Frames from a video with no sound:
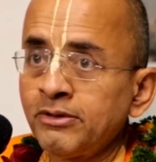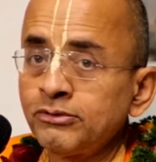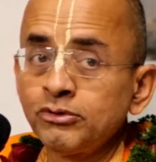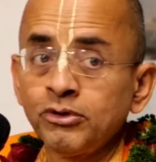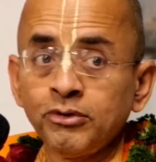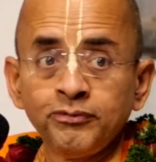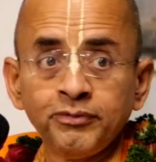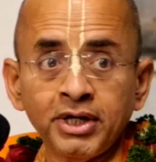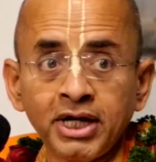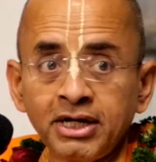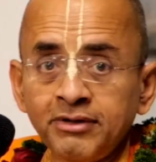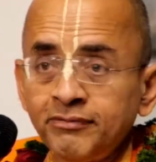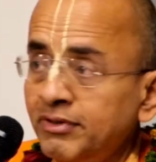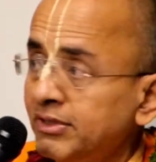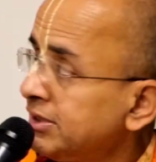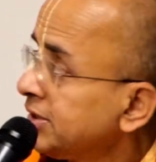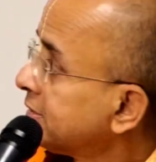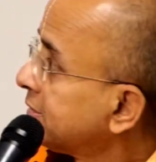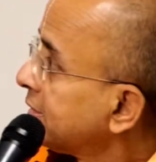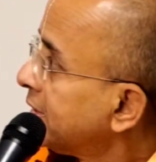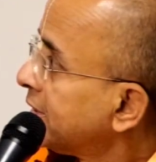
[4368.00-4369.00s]
So
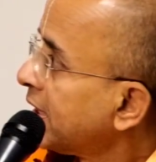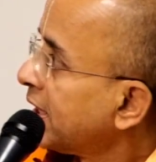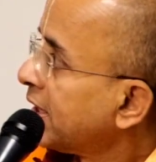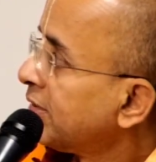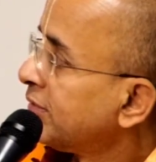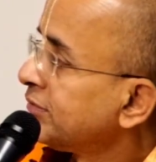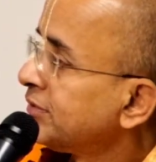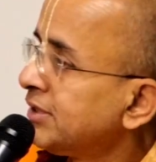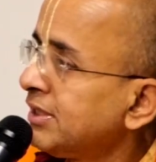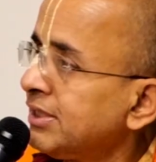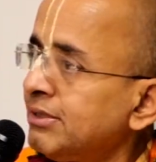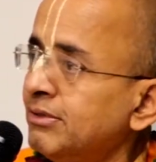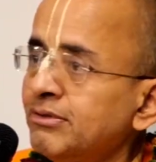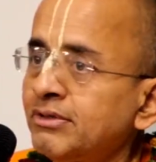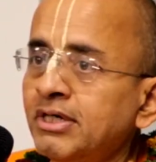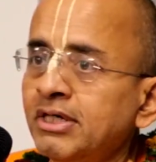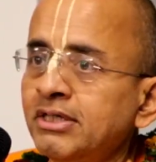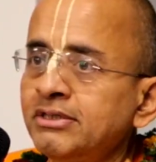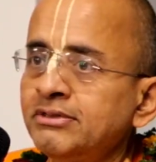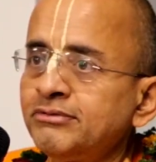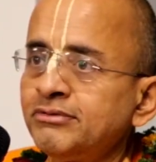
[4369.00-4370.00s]
wherever they turn around, they
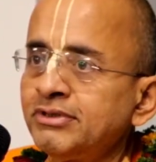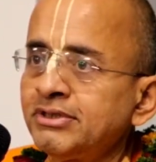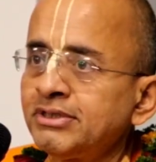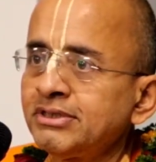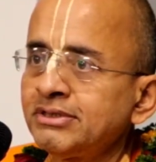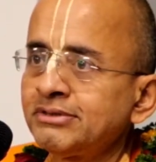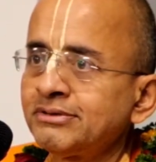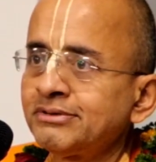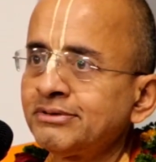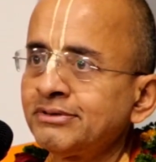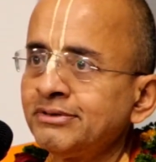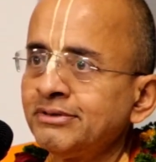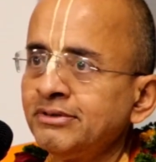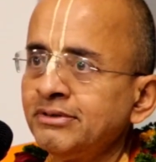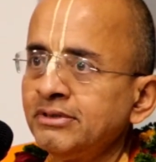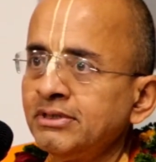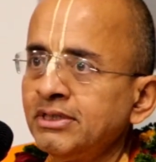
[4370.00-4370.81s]
look at devotees.